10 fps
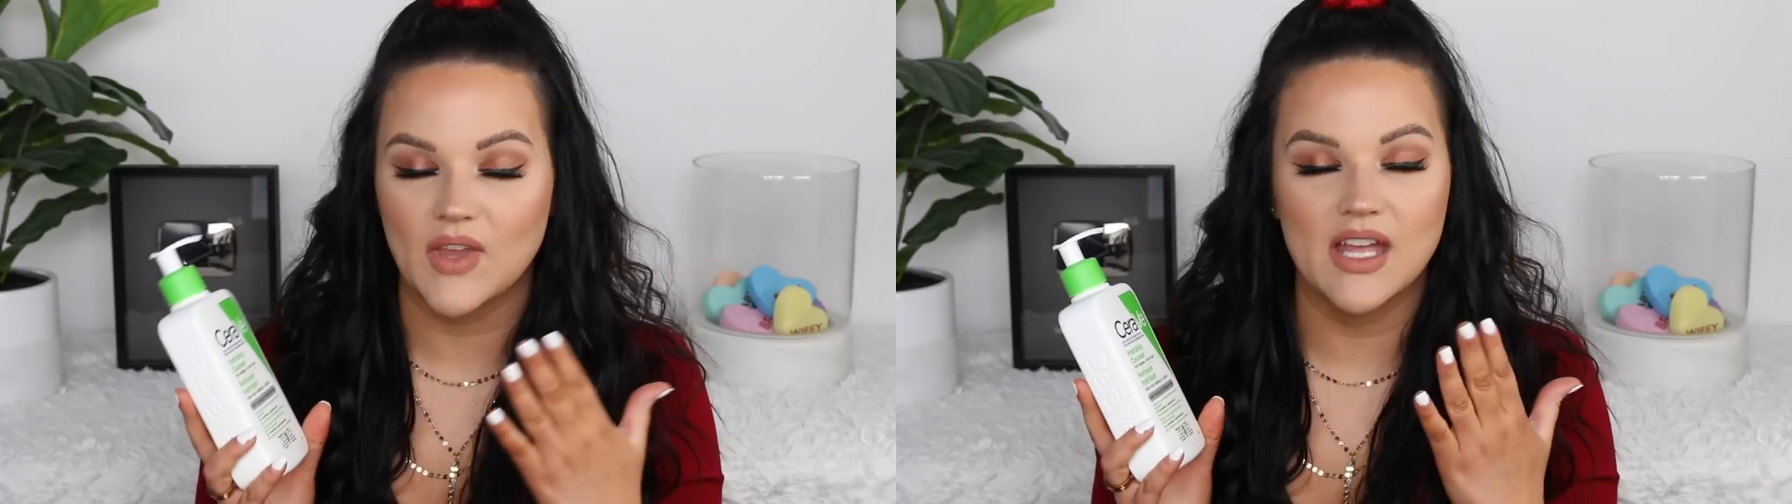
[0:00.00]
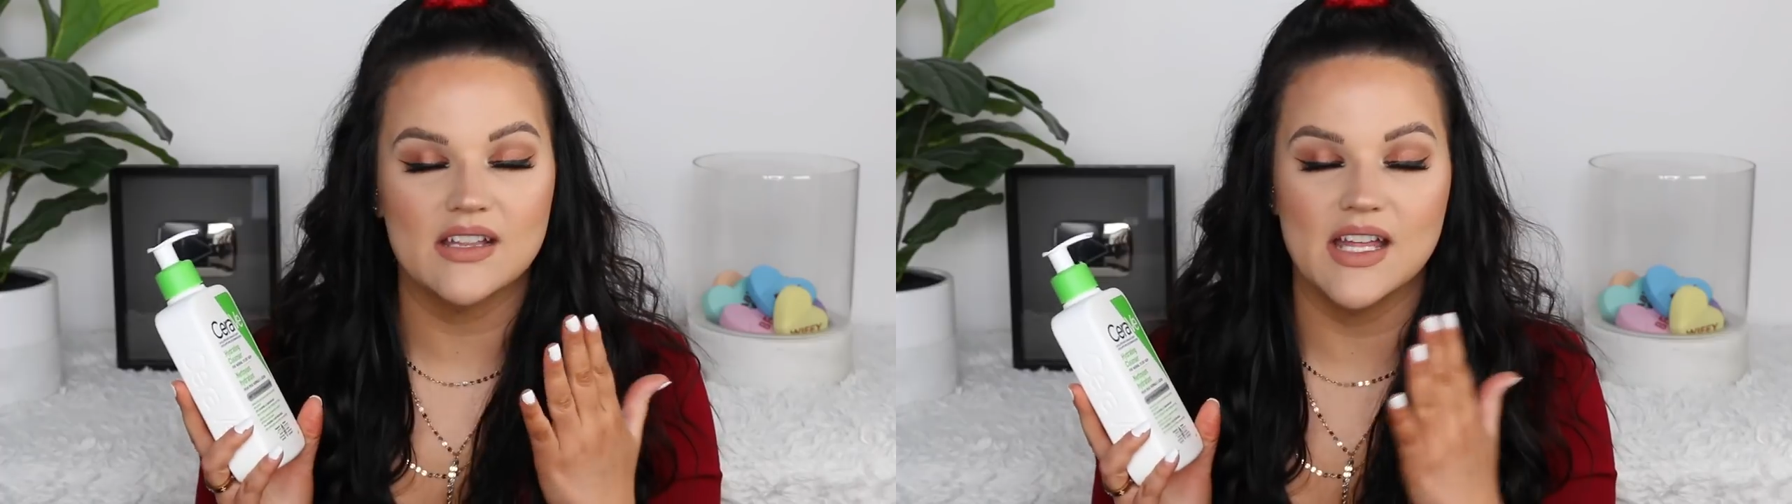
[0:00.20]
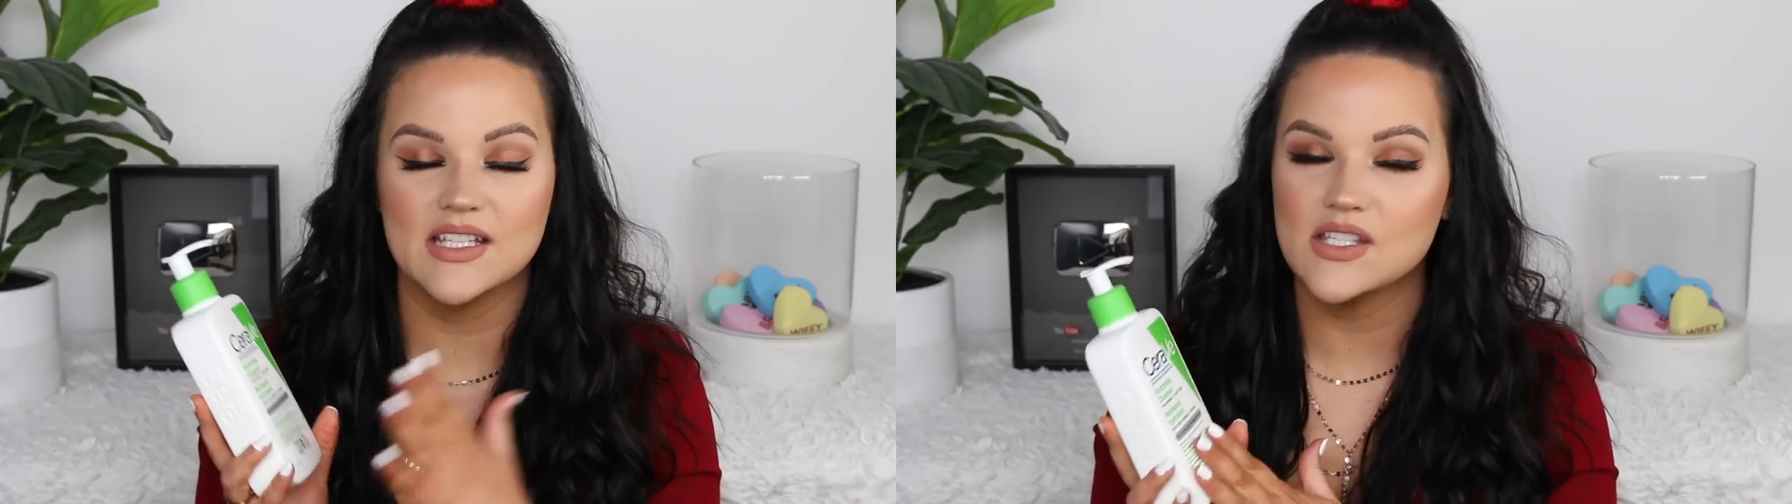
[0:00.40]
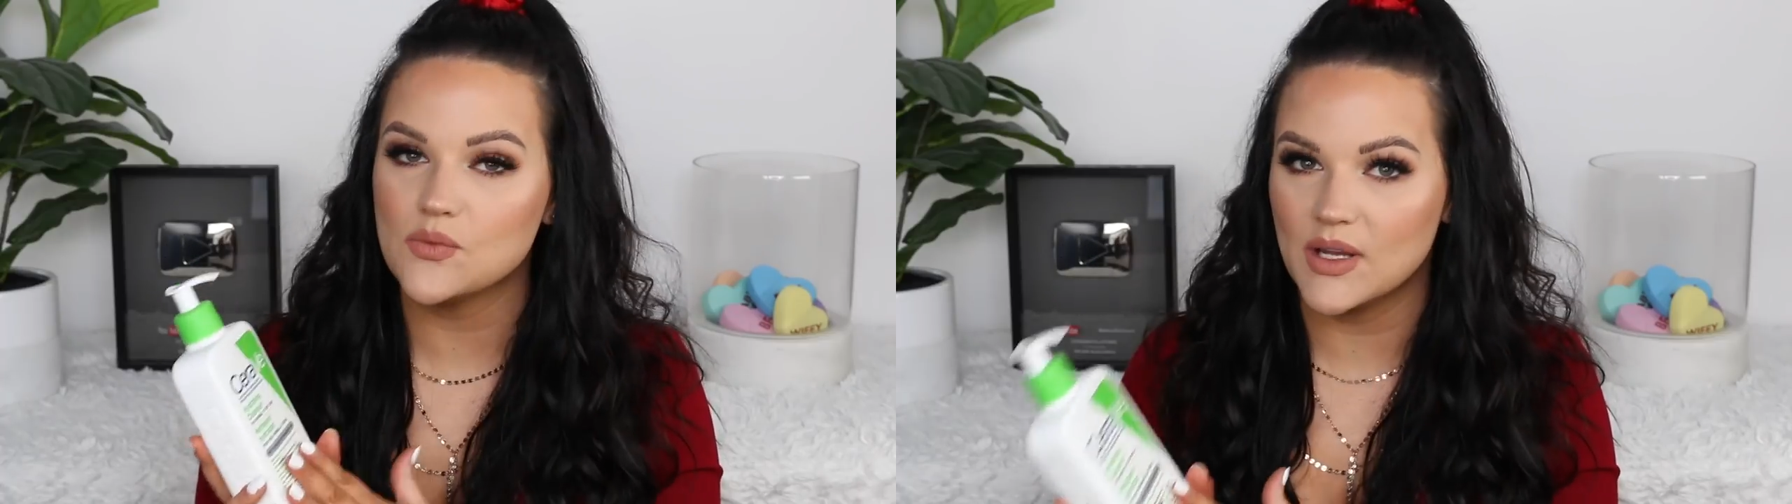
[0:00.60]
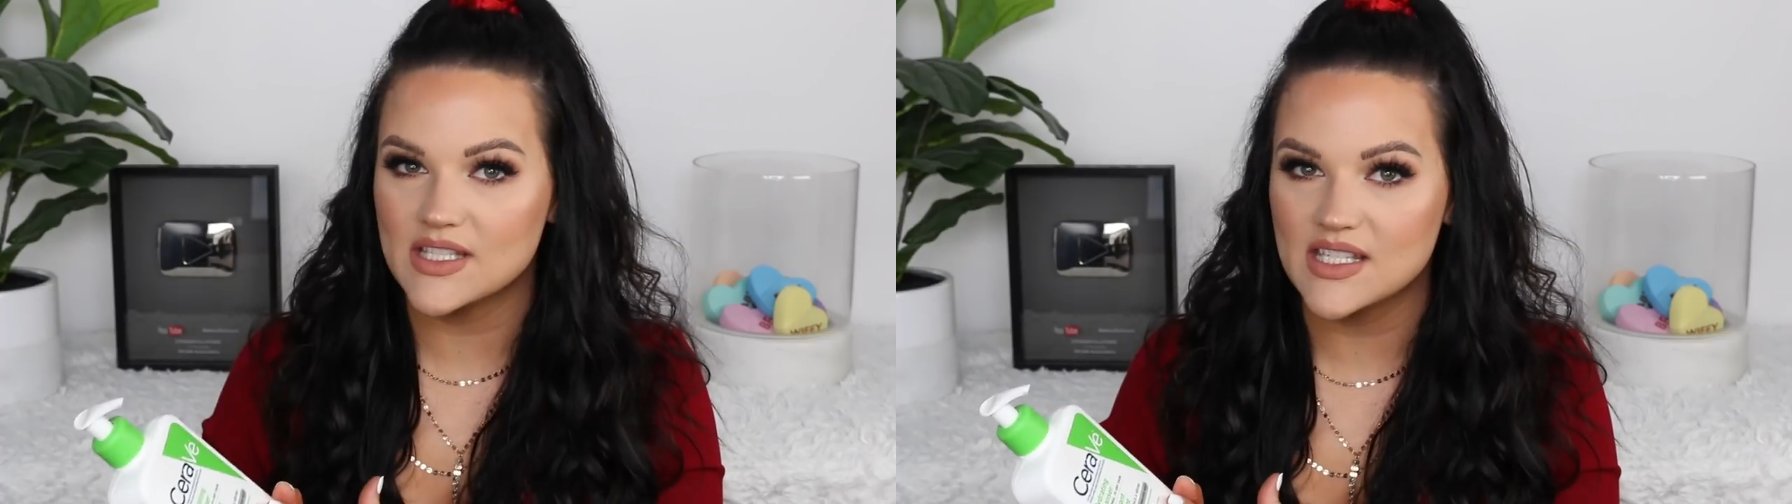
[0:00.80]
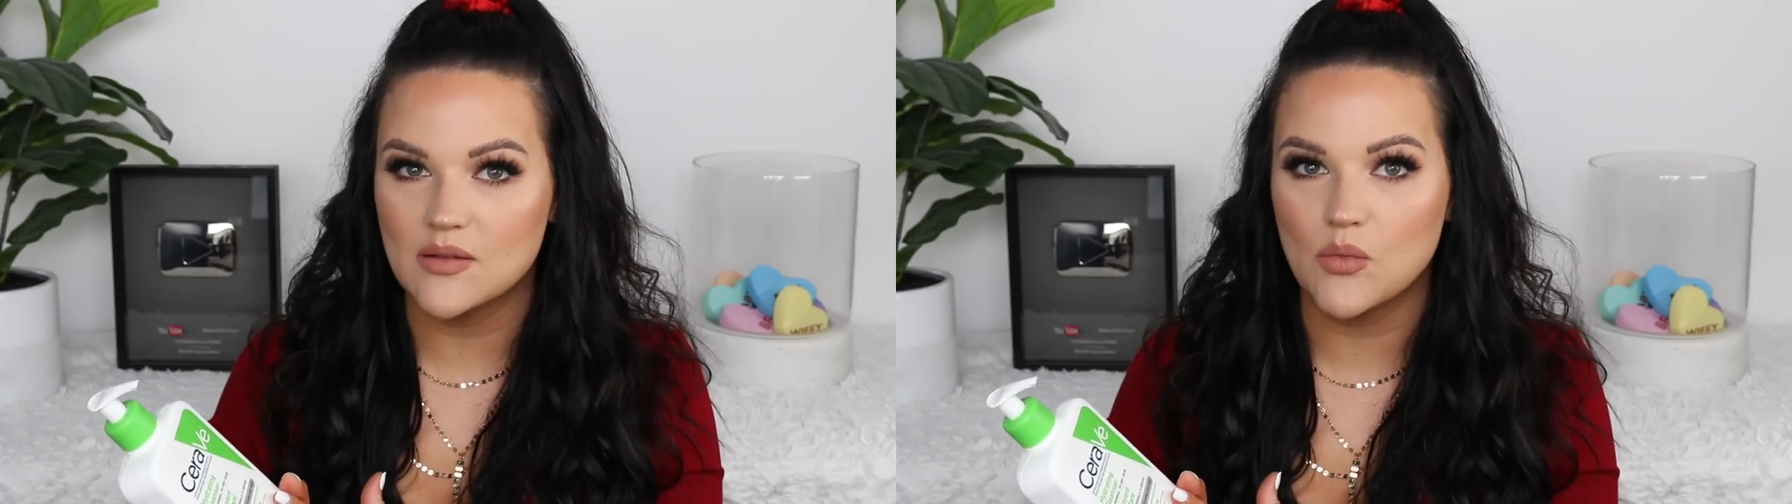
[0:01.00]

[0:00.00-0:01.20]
I cleanse once in the